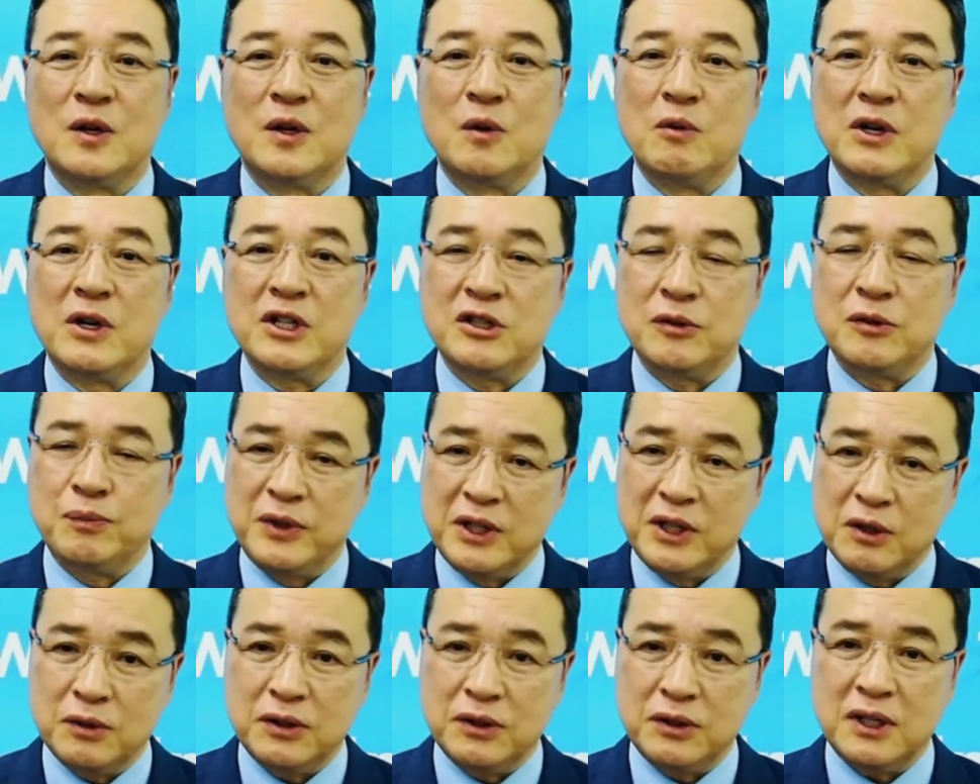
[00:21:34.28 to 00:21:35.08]
Watch
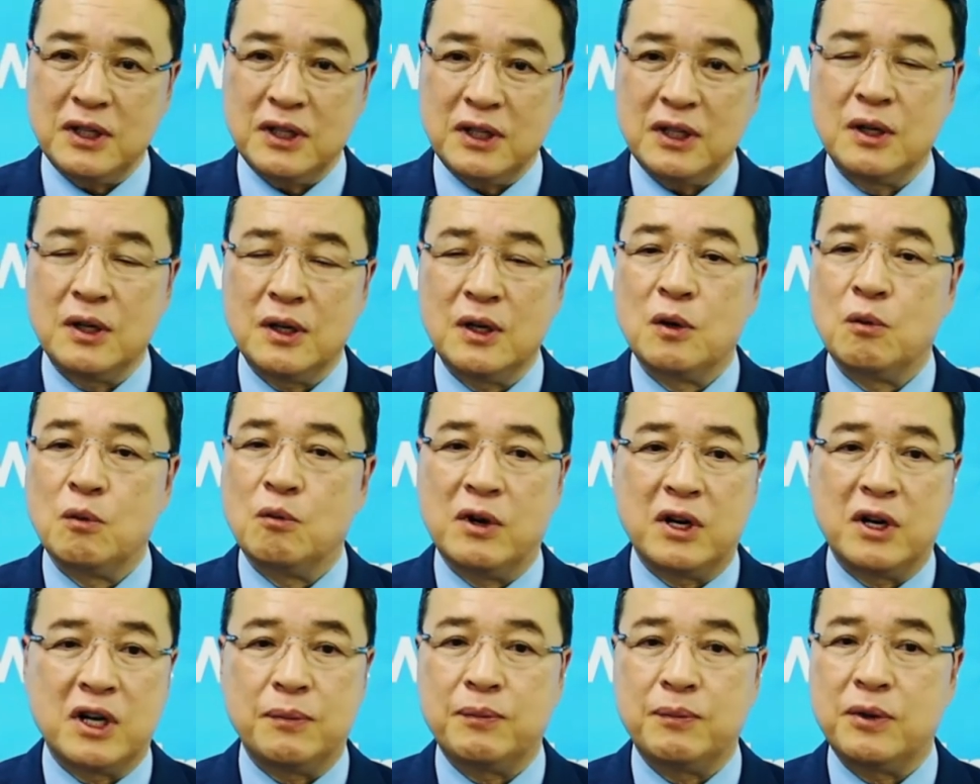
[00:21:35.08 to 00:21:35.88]
B O D,
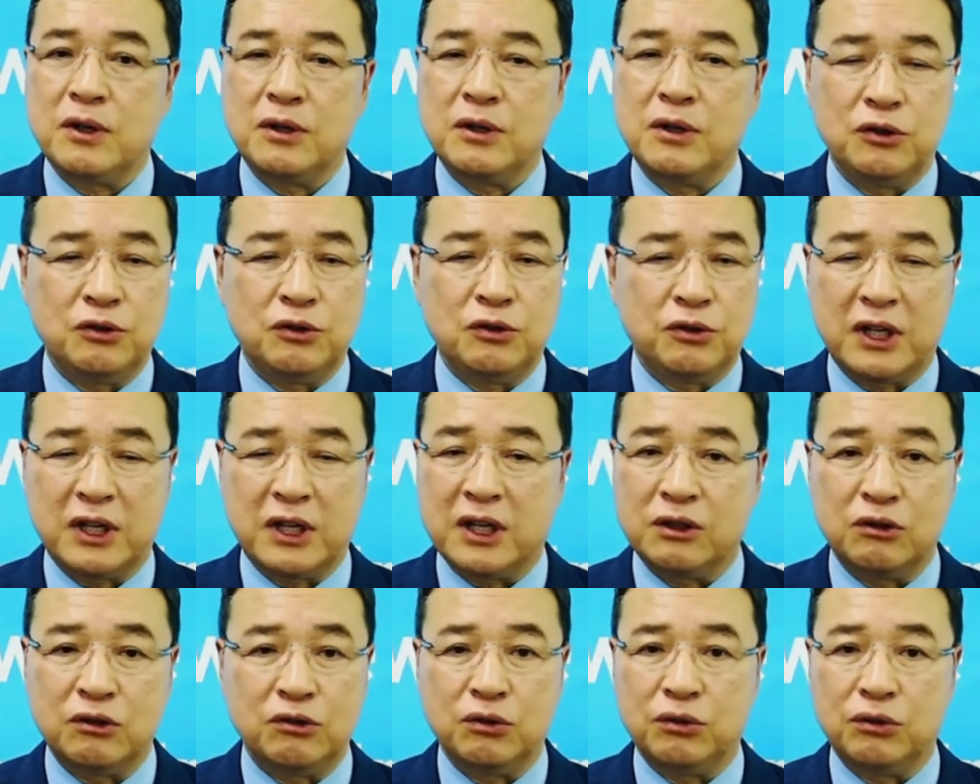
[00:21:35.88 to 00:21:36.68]
whatever you
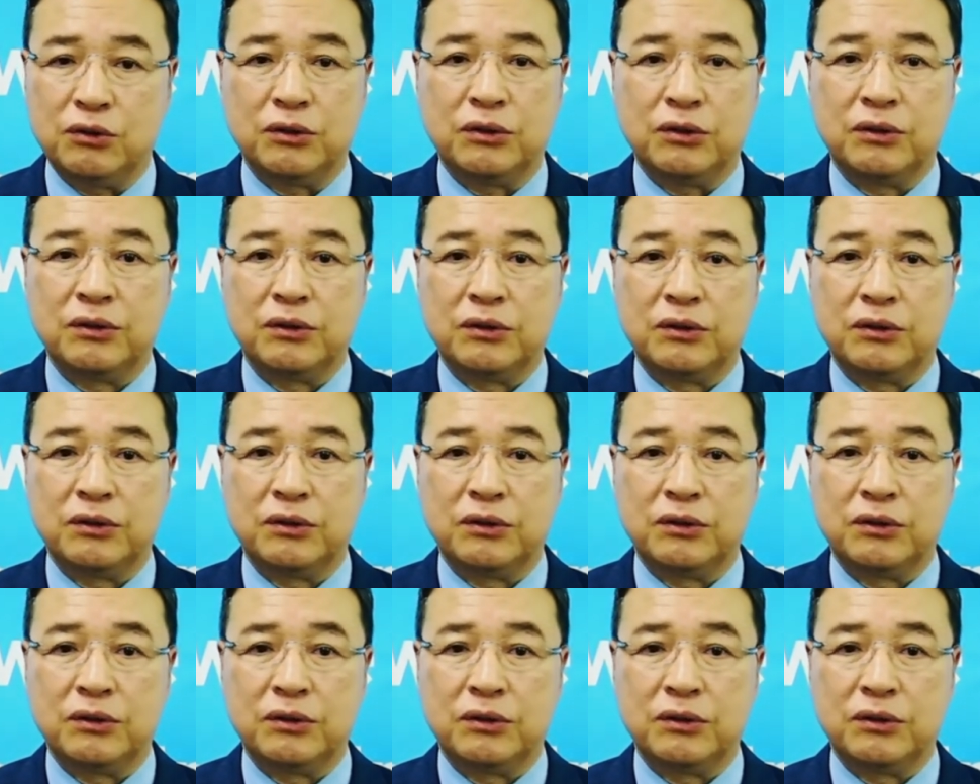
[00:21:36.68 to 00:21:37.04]
can do.